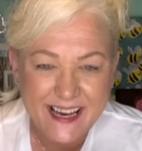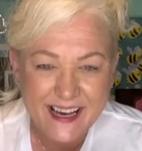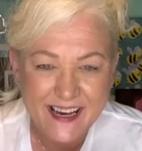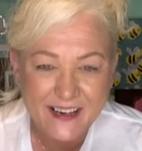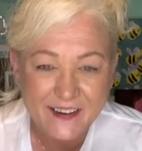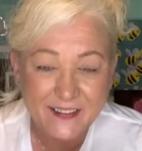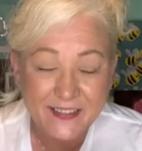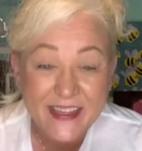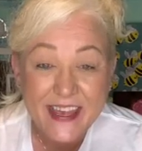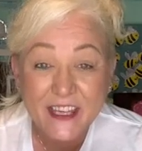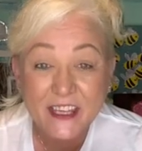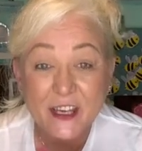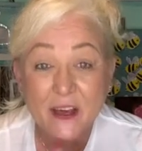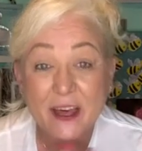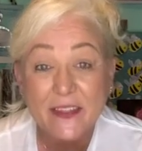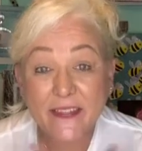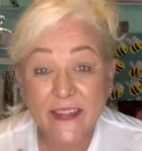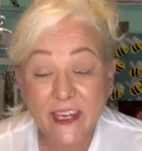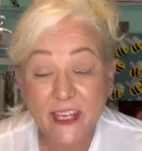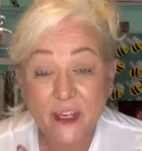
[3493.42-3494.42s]
Oh, thank you.
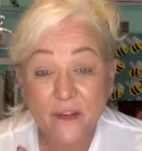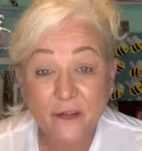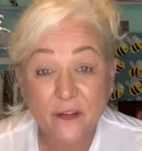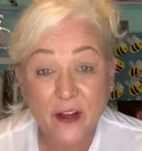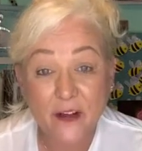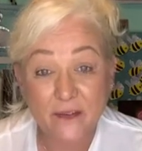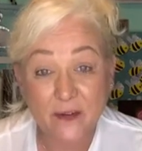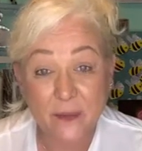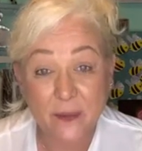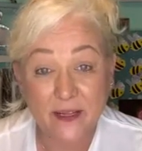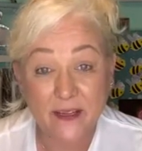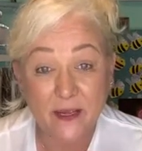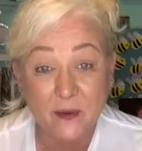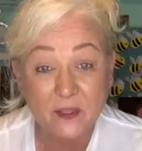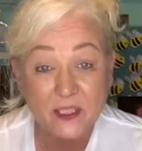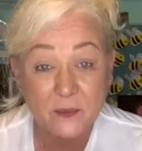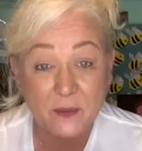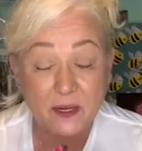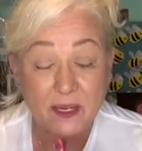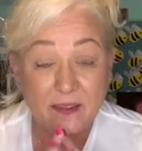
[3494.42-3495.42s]
And thank you for everybody that
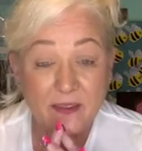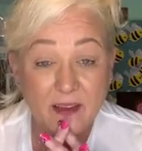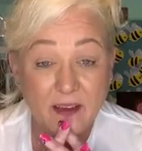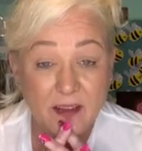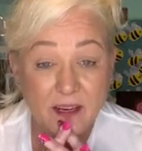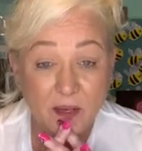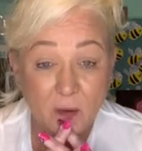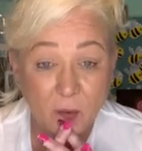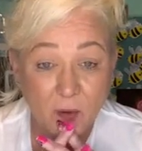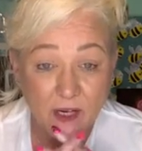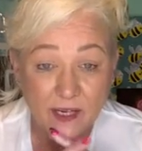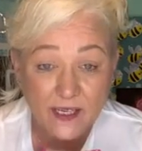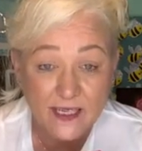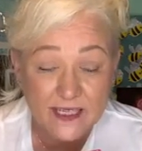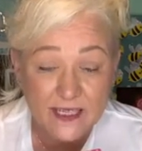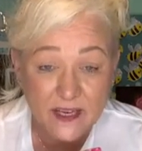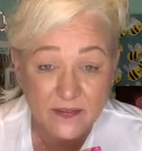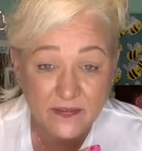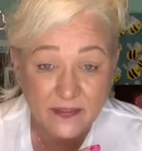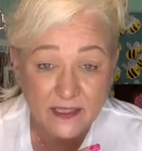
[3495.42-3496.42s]
was spreading the honey. We're going to
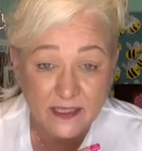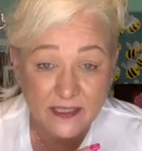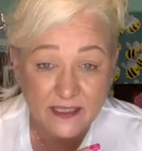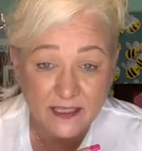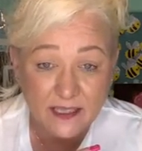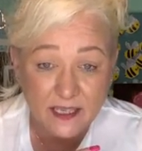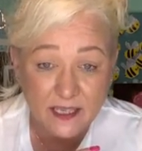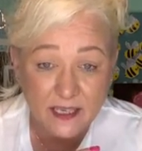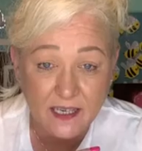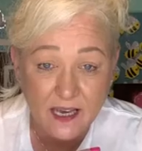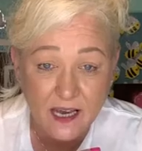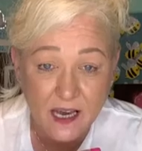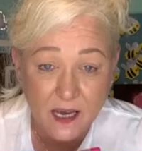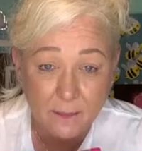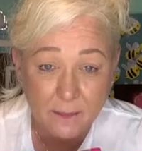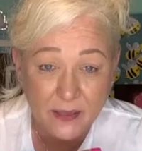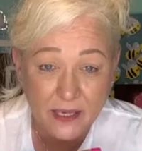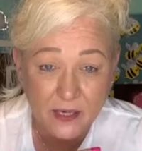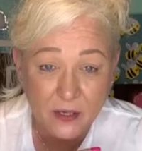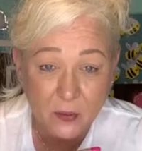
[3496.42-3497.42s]
definitely
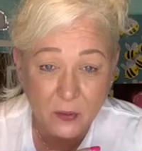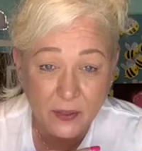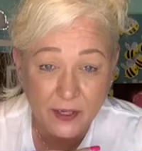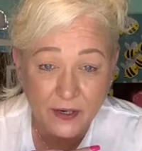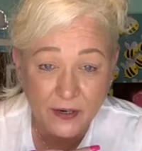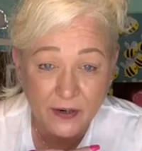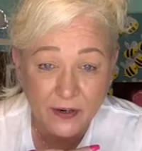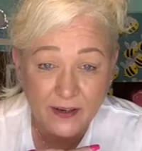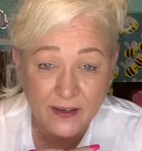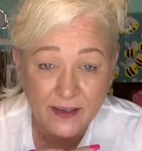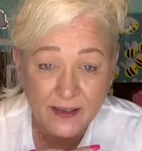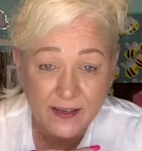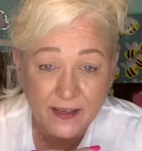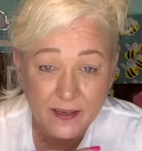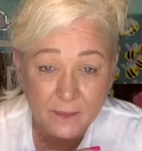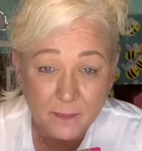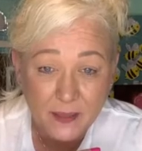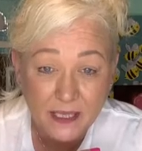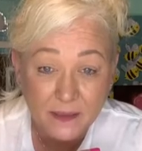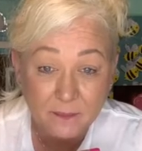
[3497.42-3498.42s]
um, pick a winner.
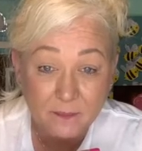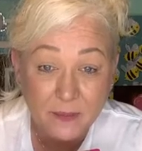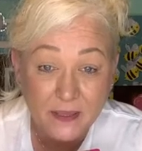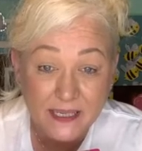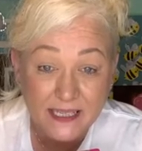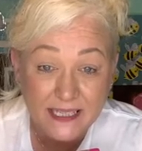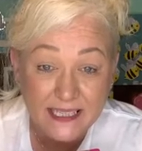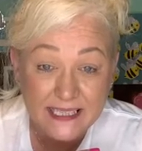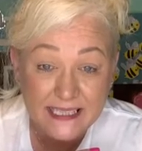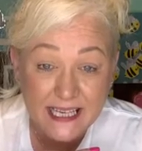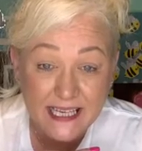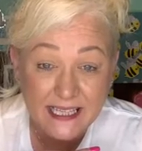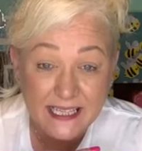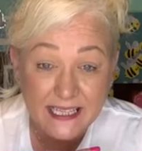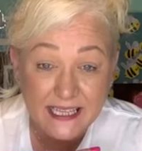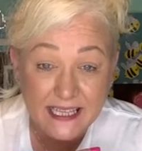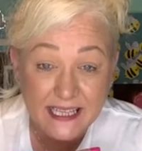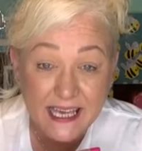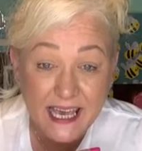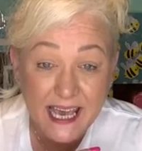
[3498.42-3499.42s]
Made bunnies out
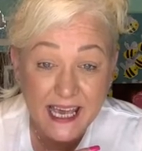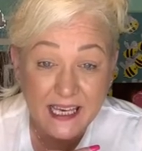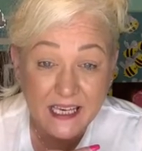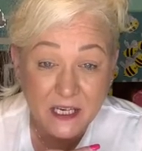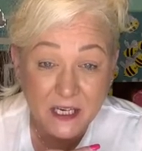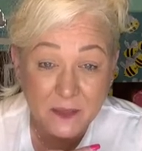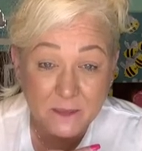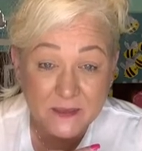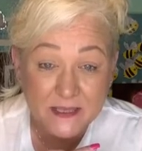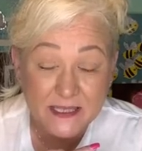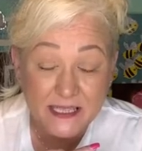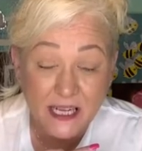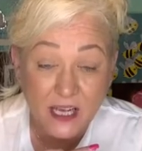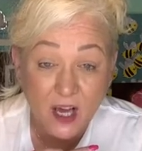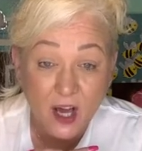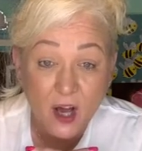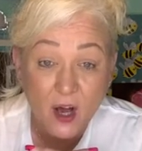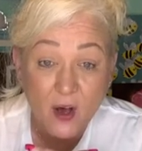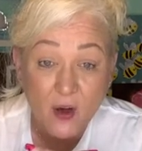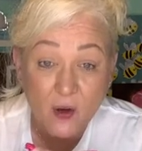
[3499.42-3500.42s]
of the K-Cups
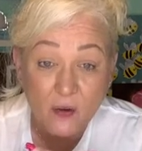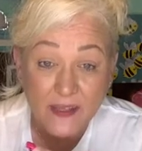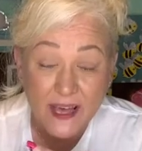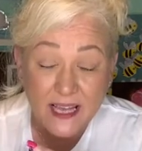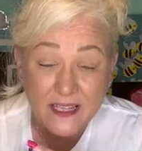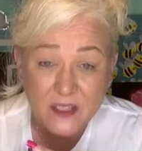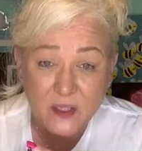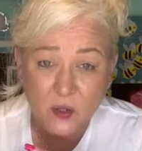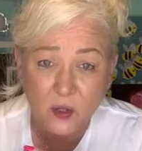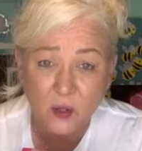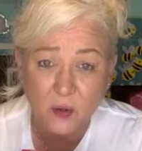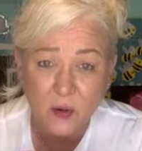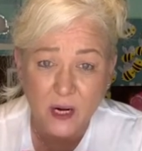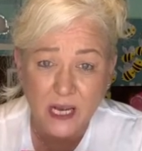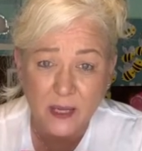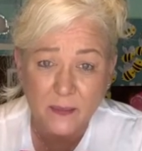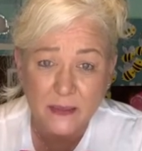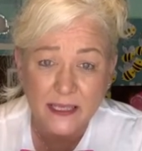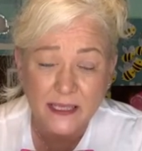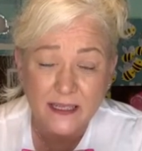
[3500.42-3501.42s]
today. Oh, that's cool,
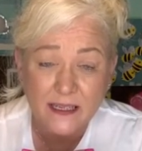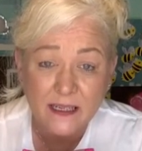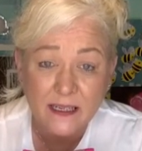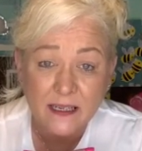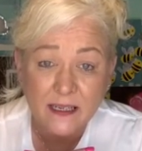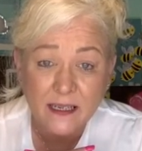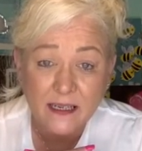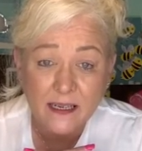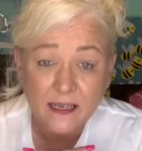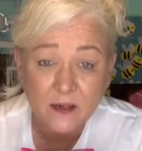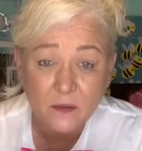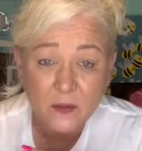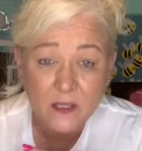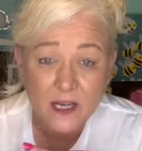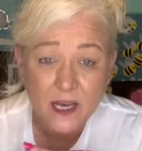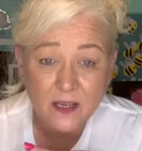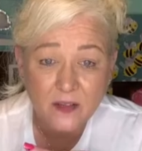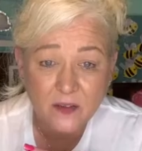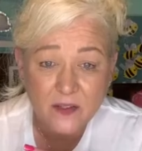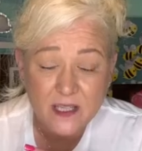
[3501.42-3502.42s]
Robin.
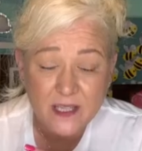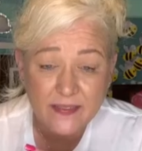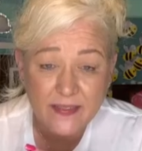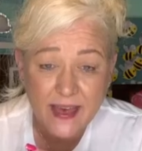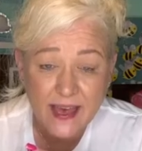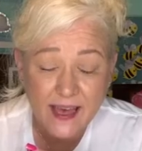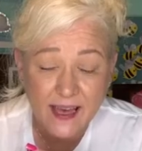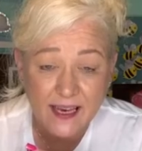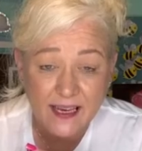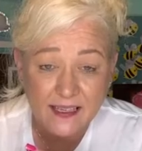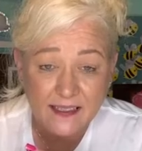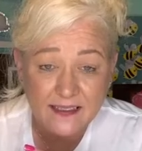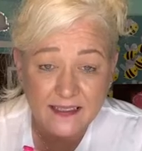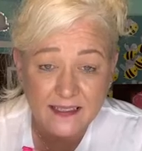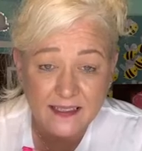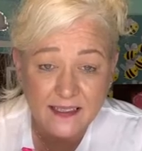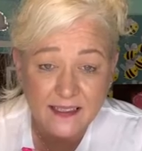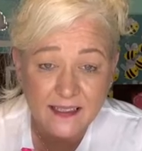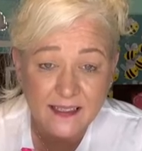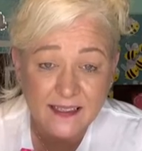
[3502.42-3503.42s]
wonder how you did that.